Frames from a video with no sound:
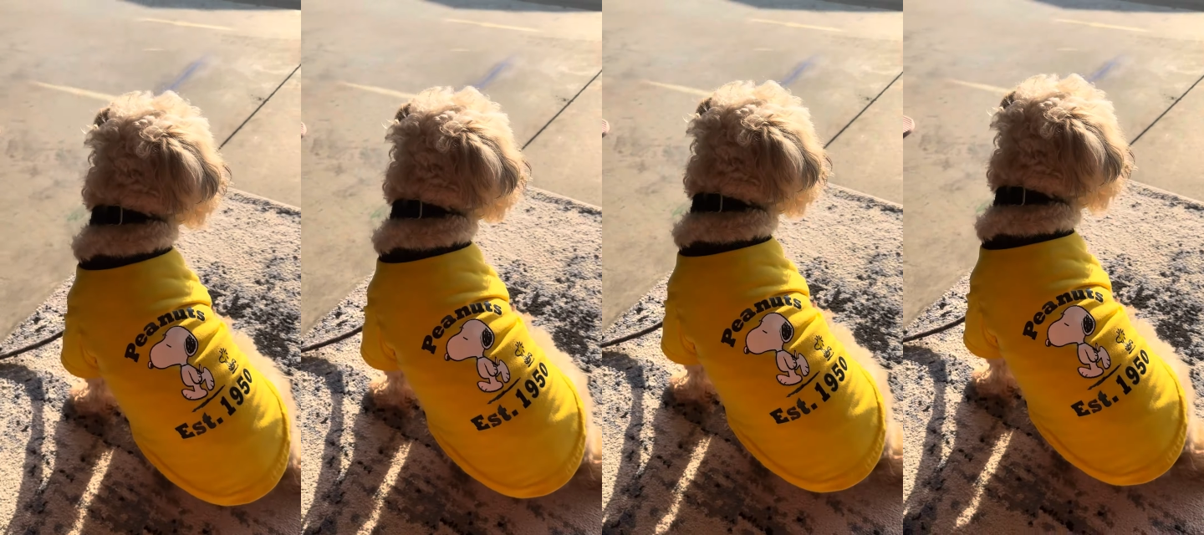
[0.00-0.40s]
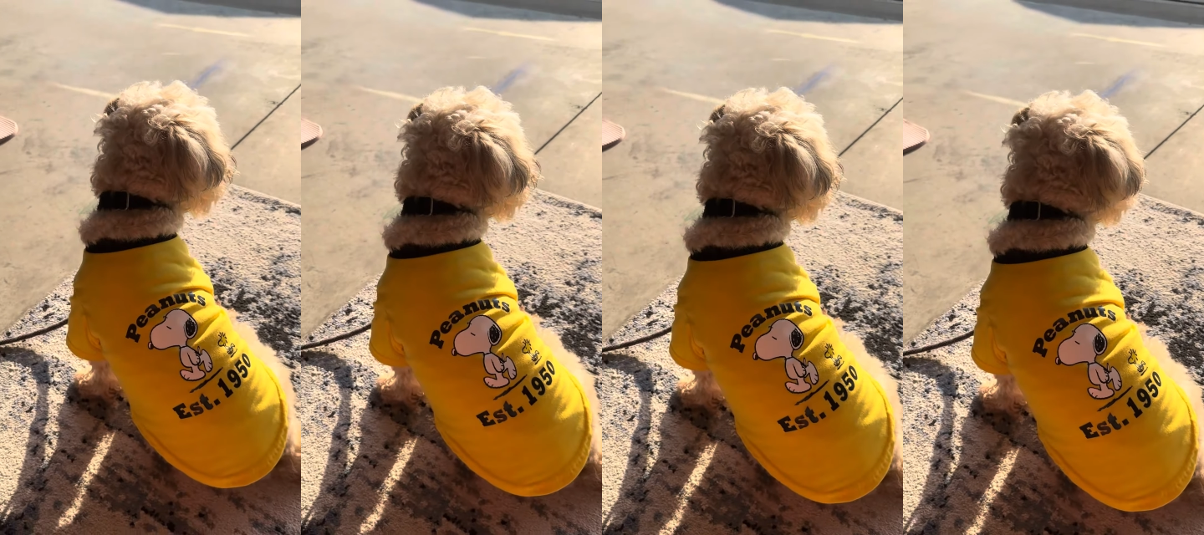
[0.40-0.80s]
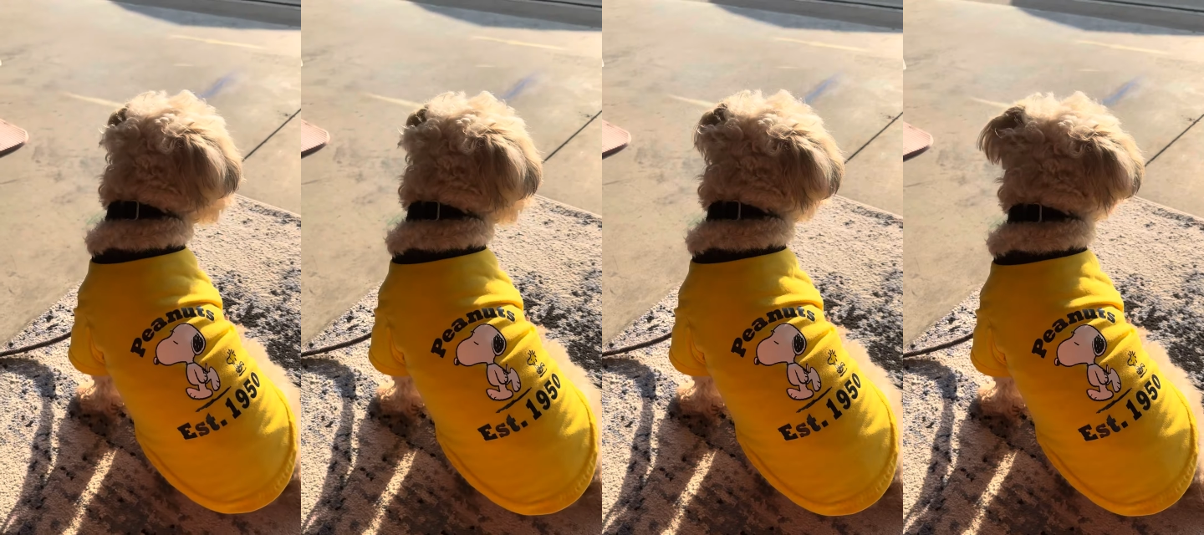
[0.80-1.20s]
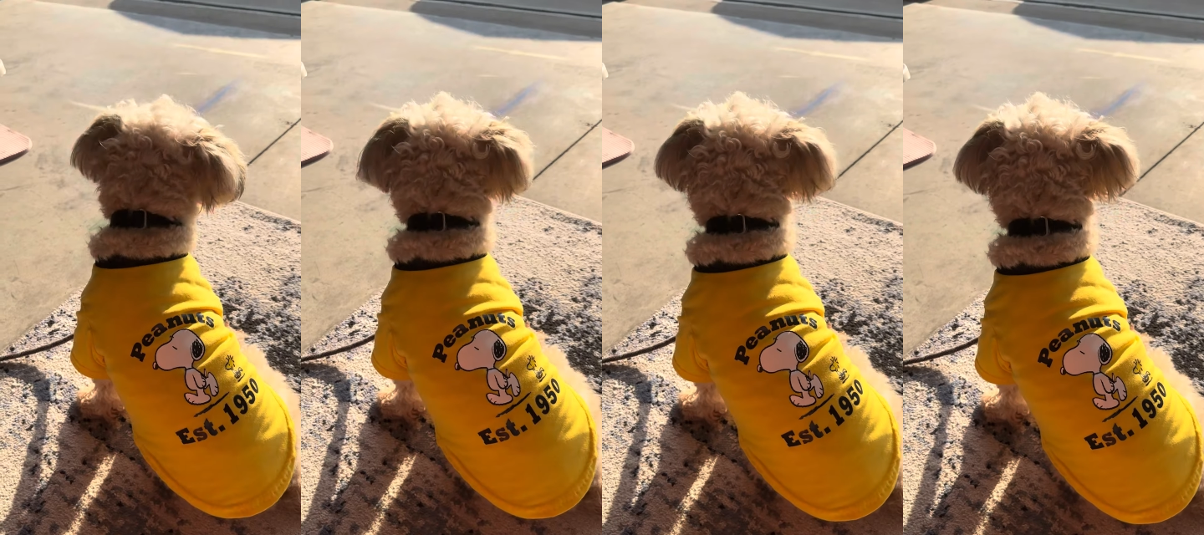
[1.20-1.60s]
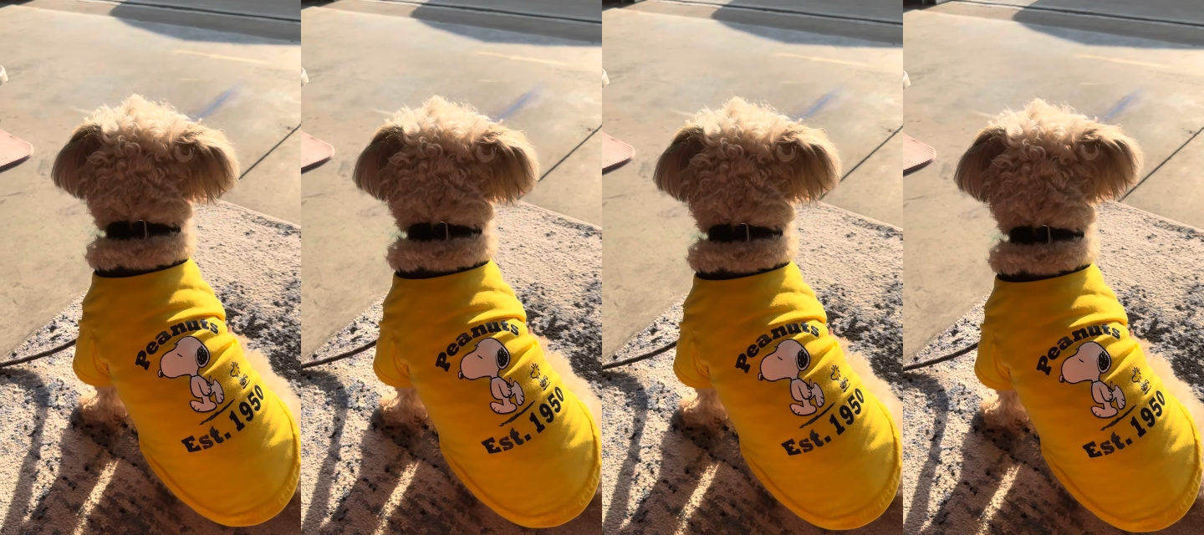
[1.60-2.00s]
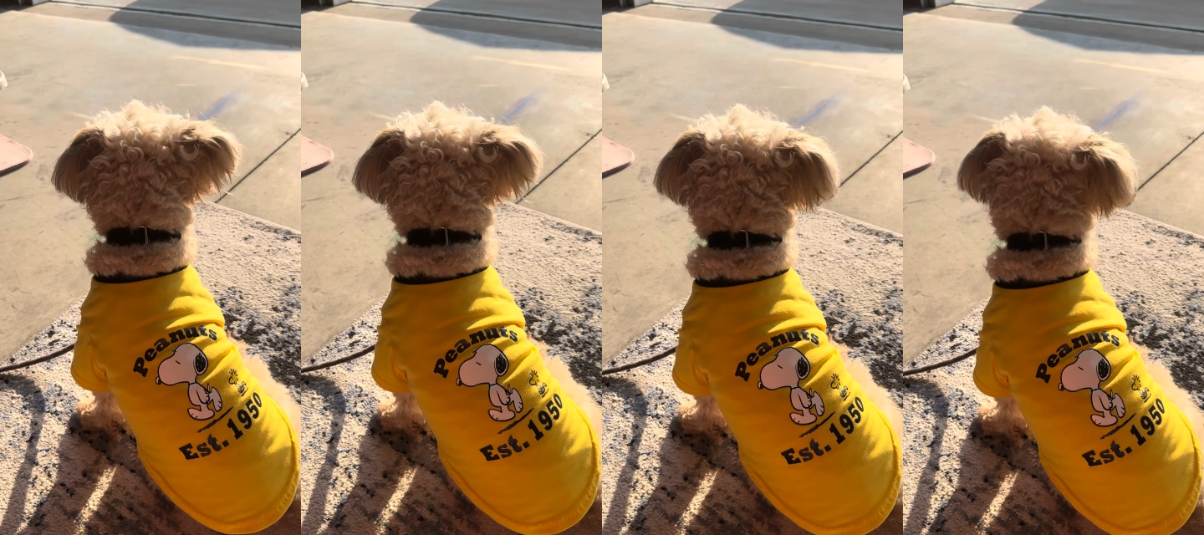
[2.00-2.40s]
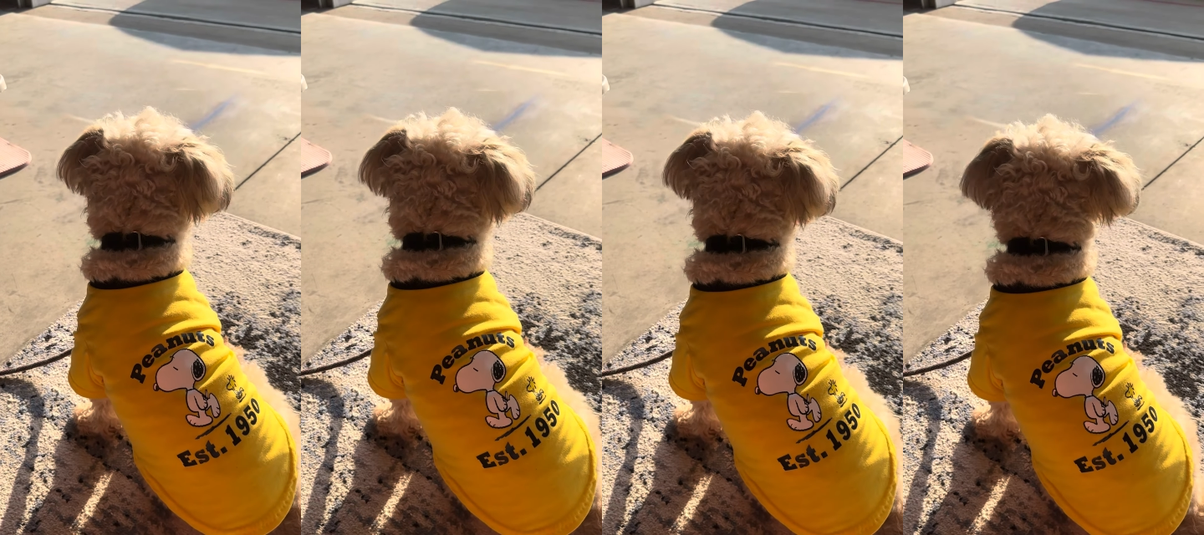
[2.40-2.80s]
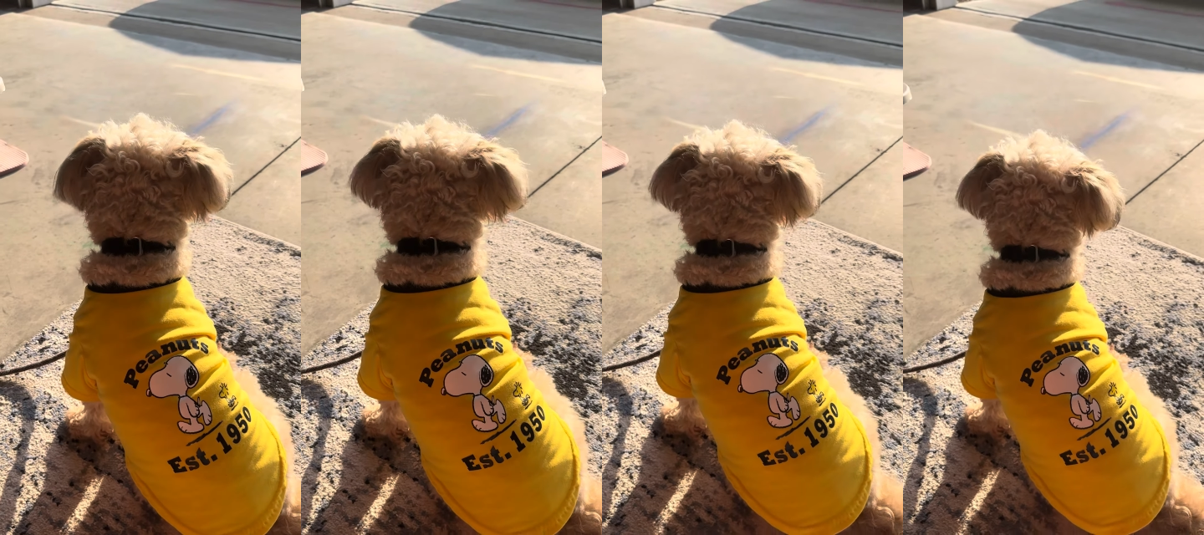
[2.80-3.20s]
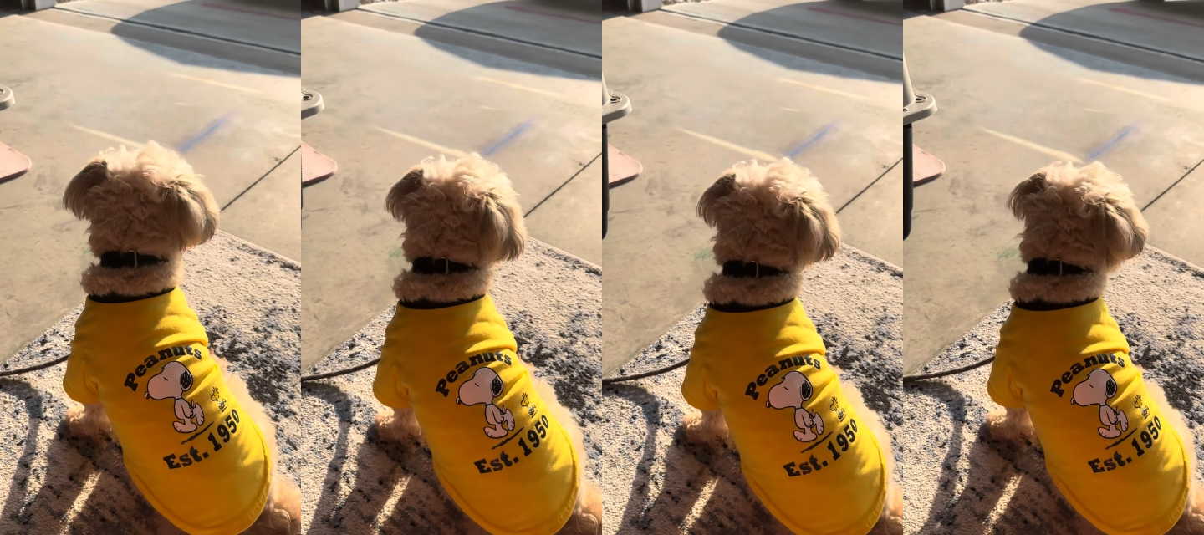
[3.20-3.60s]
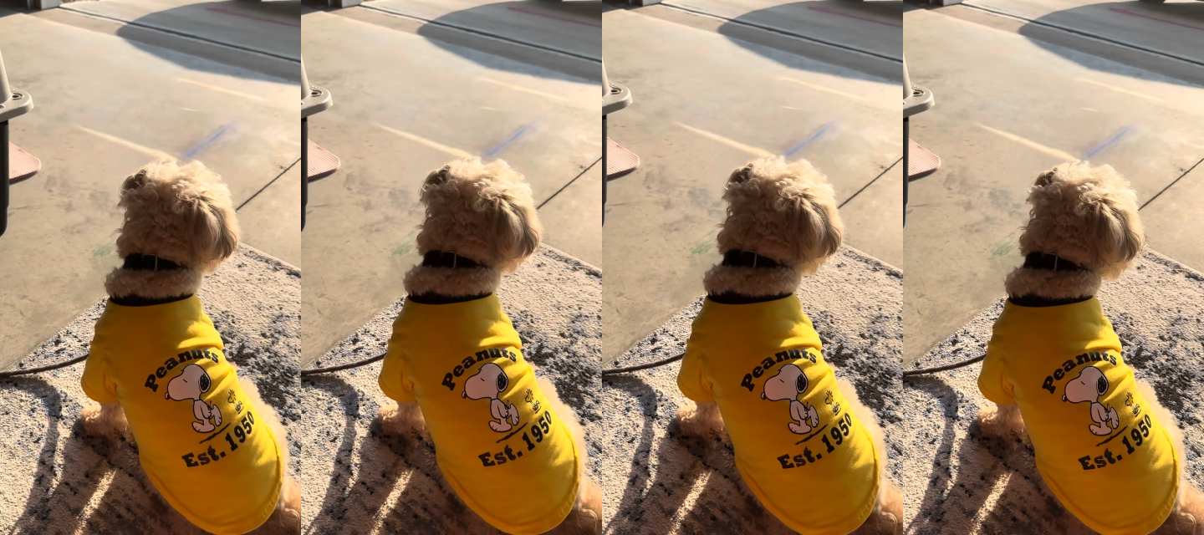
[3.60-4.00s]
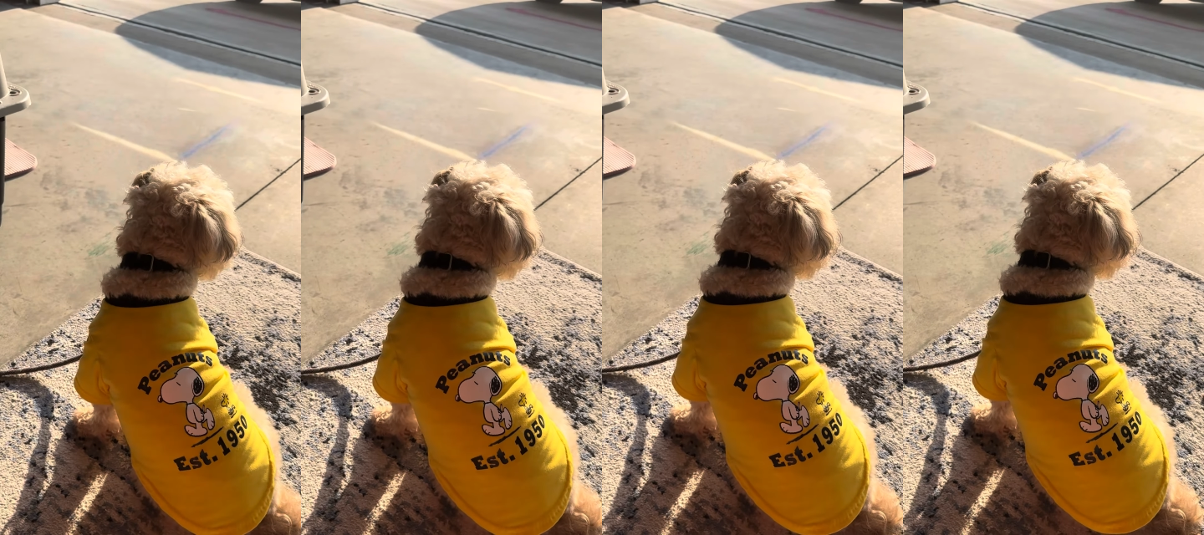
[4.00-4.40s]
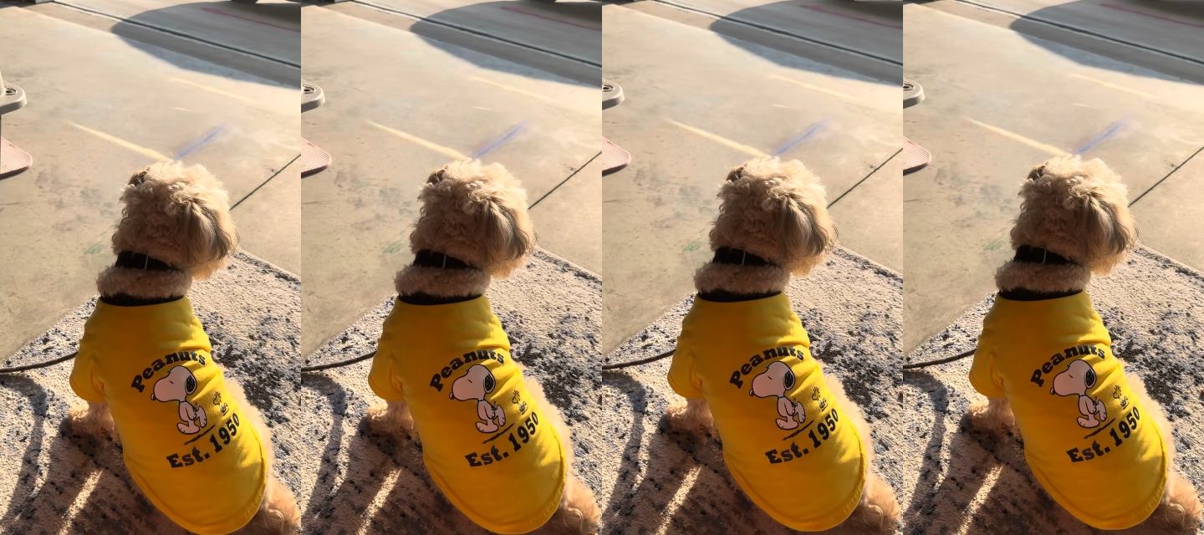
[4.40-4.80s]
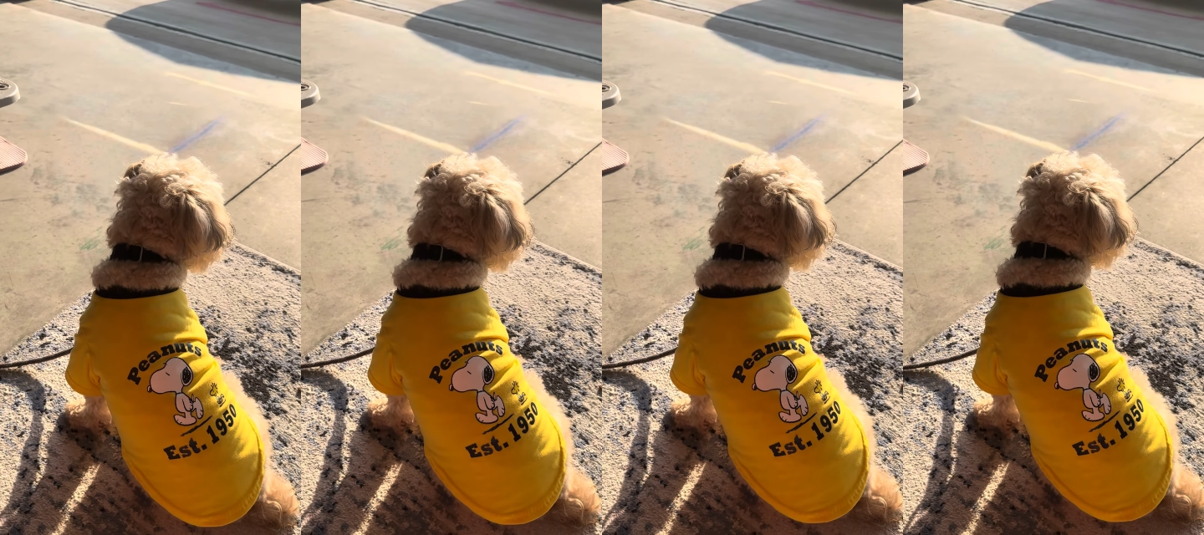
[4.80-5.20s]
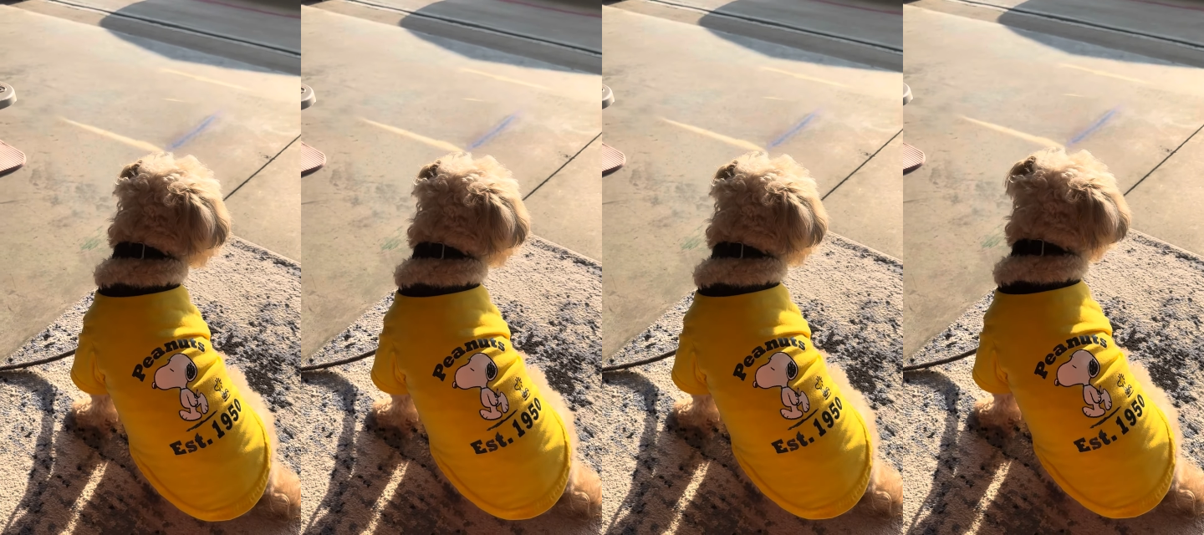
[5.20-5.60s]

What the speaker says: No face is visible, so there are no lips to read.